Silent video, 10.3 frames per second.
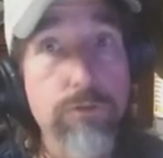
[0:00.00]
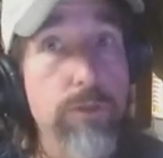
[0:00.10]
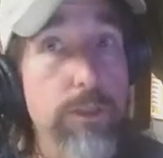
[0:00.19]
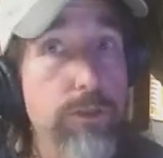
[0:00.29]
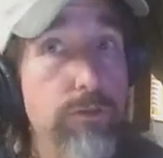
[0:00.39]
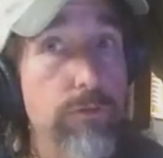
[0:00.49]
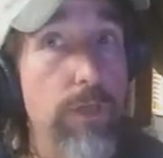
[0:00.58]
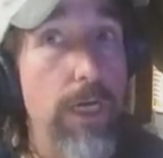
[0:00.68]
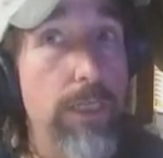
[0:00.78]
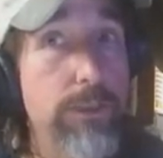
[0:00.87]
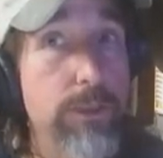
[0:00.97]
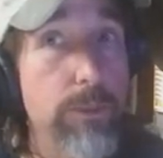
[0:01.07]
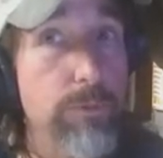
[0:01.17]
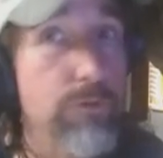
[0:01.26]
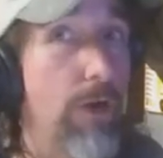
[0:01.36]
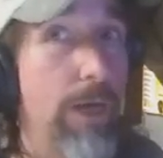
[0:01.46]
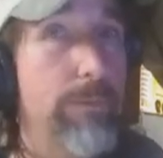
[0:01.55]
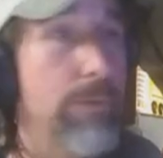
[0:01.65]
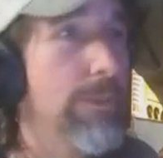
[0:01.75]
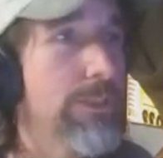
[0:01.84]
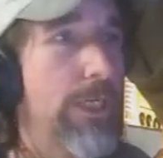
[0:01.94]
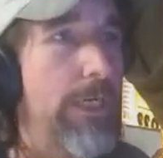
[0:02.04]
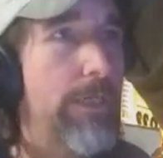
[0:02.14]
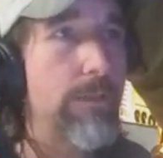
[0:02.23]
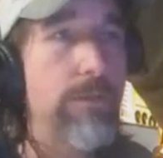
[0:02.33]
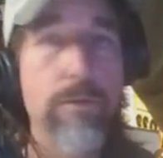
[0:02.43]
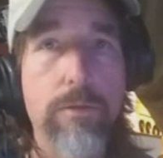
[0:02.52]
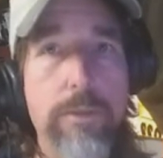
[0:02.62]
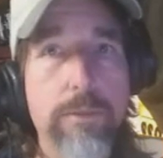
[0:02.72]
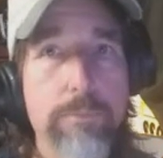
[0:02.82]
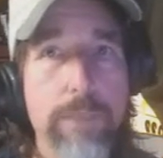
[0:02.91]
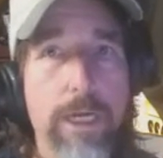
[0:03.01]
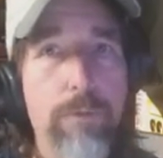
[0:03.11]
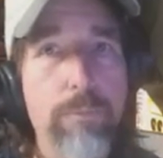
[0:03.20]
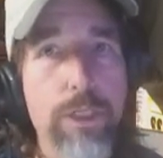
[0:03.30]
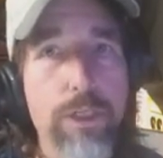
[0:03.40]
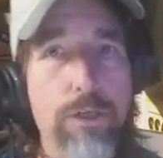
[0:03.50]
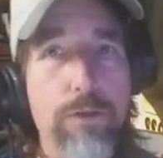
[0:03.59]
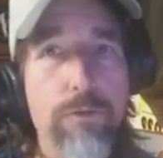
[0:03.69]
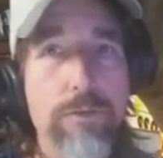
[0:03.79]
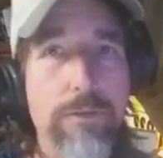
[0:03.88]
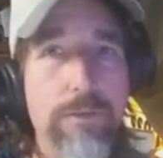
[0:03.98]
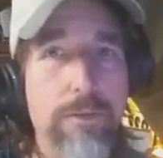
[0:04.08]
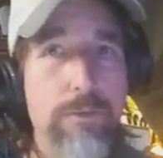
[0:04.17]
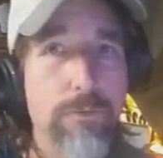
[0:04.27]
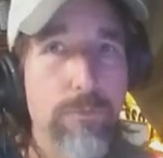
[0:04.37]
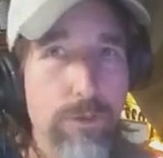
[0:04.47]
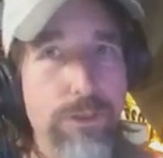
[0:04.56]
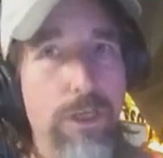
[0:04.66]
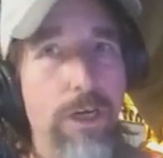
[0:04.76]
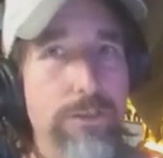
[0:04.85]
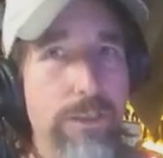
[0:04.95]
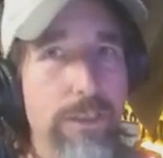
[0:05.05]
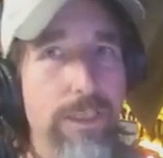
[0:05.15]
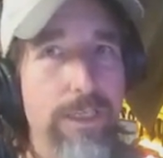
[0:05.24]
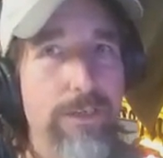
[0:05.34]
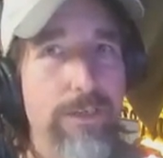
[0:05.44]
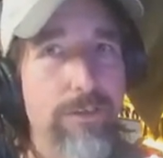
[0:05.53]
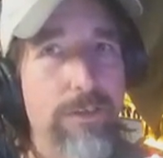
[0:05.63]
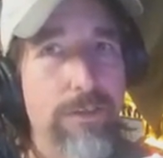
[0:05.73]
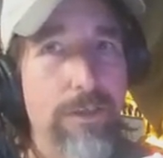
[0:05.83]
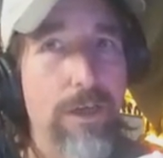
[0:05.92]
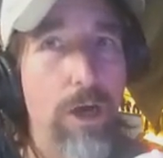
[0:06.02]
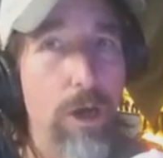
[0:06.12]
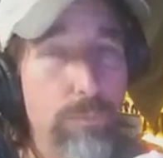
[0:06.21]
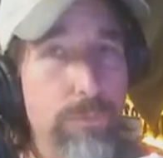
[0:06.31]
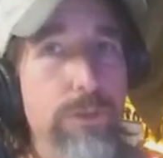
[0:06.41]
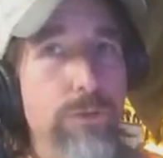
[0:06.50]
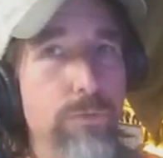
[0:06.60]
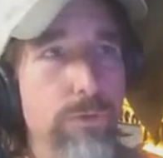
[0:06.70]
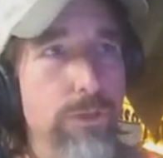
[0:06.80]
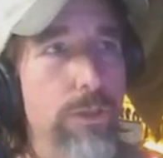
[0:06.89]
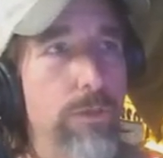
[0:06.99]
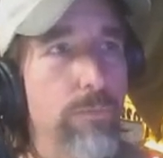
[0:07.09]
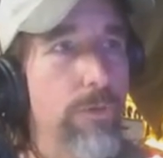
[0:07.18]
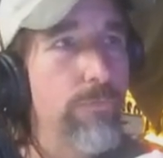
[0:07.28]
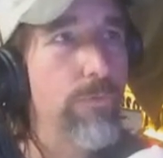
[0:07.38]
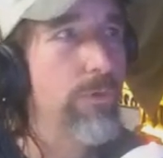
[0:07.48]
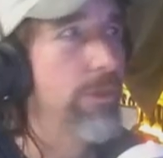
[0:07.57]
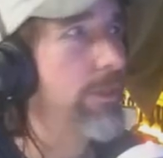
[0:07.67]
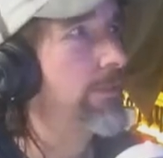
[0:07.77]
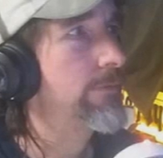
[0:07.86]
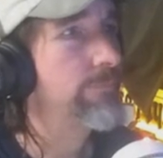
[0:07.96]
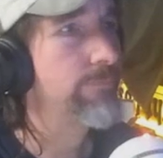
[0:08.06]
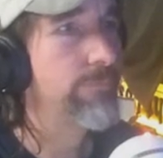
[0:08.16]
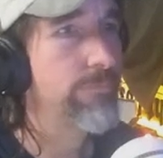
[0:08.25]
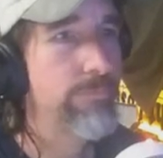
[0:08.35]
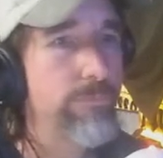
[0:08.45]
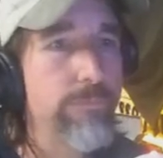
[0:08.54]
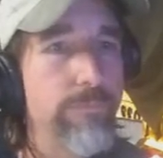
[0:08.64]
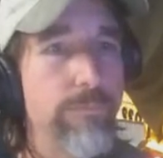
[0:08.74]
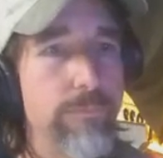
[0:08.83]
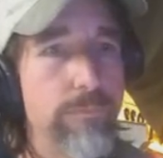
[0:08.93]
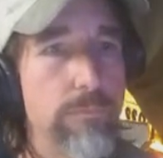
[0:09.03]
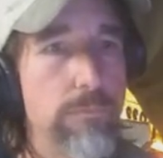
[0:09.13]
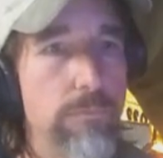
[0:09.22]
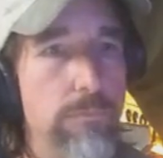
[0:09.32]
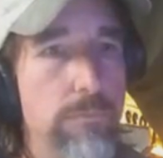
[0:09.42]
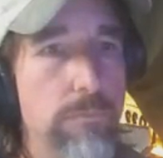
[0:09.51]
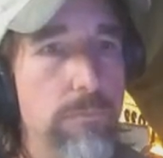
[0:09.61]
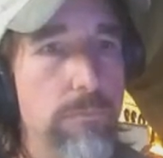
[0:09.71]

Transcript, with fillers: just subscribe to my channel down below. We'll talk to you later. Hope this was a good one for you. Smash that subscribe button.